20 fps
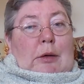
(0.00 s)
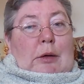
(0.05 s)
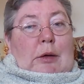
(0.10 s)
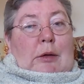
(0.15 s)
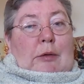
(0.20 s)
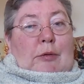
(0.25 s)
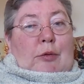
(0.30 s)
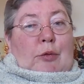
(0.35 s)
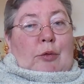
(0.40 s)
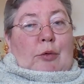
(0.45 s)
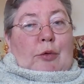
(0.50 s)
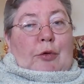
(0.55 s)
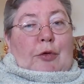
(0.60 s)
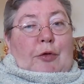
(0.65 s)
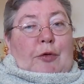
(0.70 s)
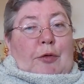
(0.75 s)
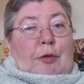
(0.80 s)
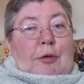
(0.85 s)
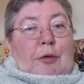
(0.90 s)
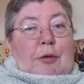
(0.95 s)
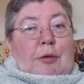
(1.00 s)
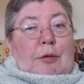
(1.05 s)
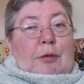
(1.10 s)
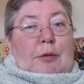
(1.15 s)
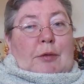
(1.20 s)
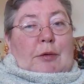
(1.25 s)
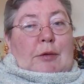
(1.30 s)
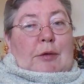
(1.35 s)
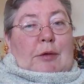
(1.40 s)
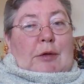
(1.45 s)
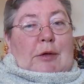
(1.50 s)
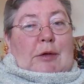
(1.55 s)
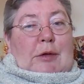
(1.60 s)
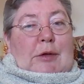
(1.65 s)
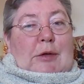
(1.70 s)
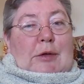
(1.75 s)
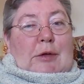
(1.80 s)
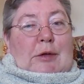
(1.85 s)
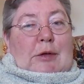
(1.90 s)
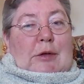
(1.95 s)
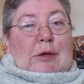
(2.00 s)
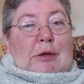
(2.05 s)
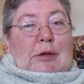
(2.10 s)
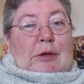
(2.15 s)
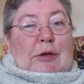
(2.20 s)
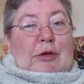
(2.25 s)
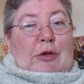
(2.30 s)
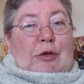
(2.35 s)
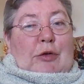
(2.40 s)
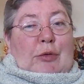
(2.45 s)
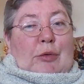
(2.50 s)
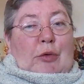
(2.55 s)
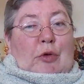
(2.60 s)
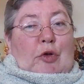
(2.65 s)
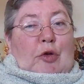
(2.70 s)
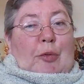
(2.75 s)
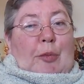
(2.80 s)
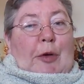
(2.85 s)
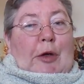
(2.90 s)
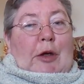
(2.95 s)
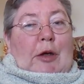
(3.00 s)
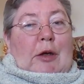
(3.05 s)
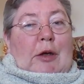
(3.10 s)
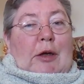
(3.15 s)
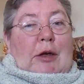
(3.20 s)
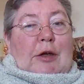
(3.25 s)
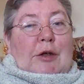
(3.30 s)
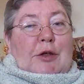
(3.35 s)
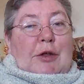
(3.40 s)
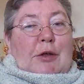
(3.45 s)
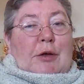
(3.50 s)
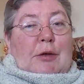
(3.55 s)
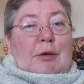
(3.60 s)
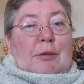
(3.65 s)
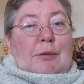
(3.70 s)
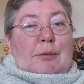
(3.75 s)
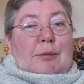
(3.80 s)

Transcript: Of course, this is all speculation.